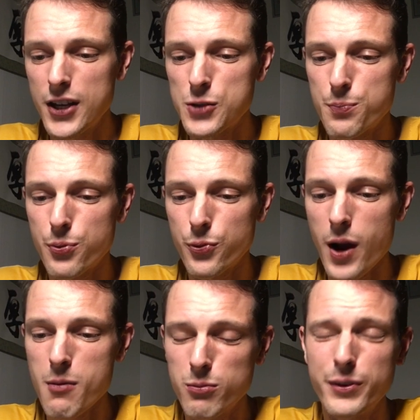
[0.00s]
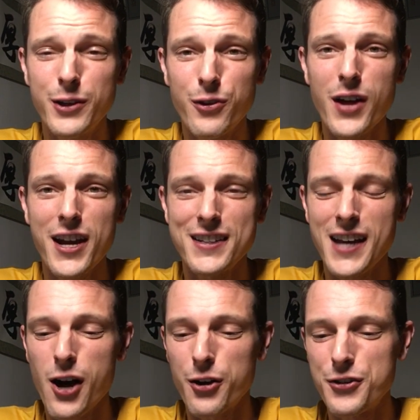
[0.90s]
is probably without a
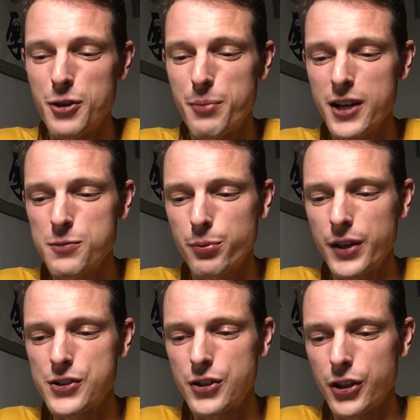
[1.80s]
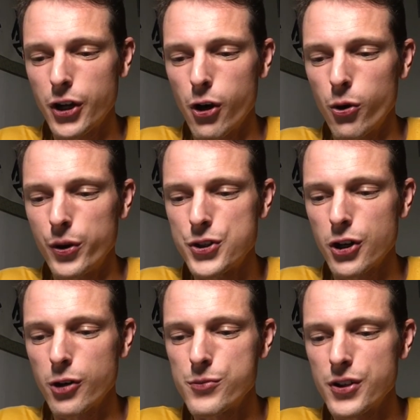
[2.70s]
doubt the best place to go in
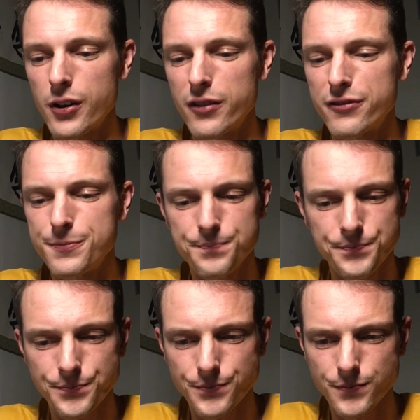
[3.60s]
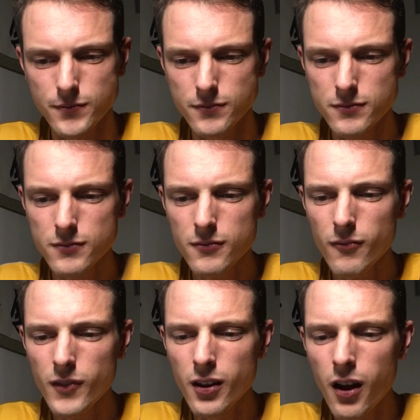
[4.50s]
terms of
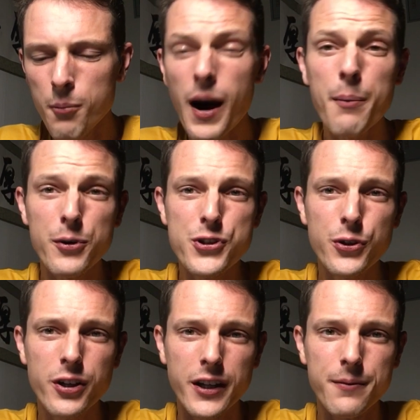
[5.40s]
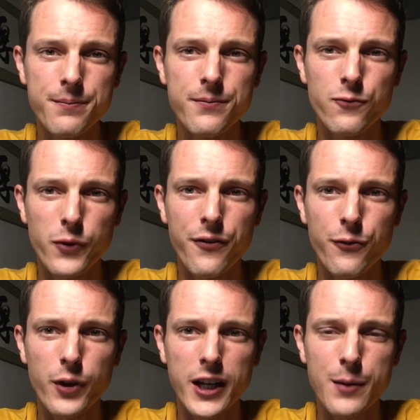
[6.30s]
opportunity
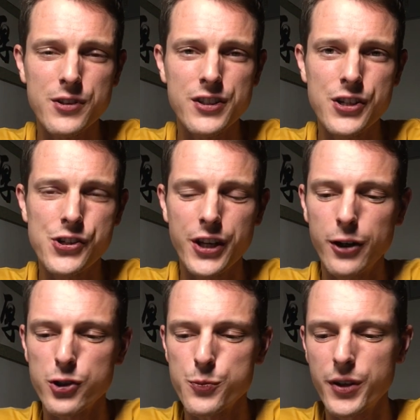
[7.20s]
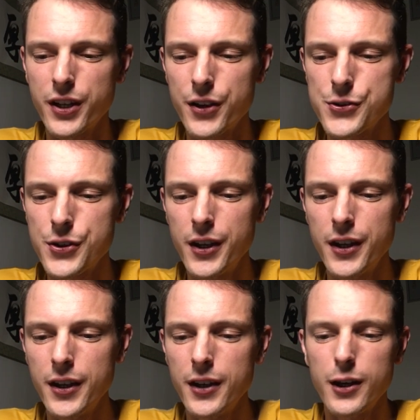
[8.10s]
when it comes to teaching English, because
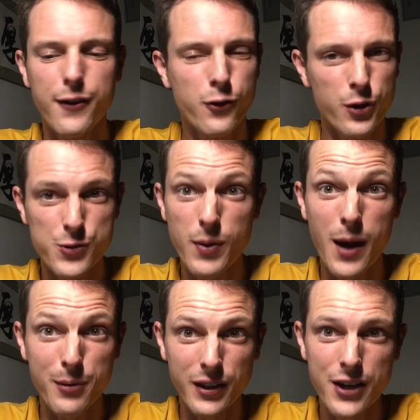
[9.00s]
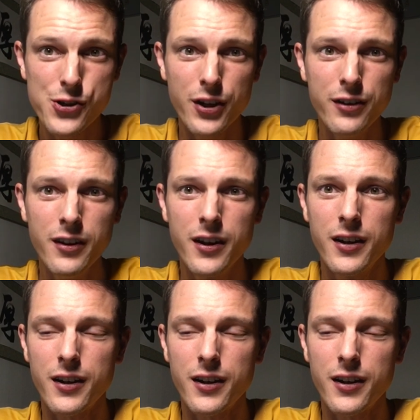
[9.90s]
of course population,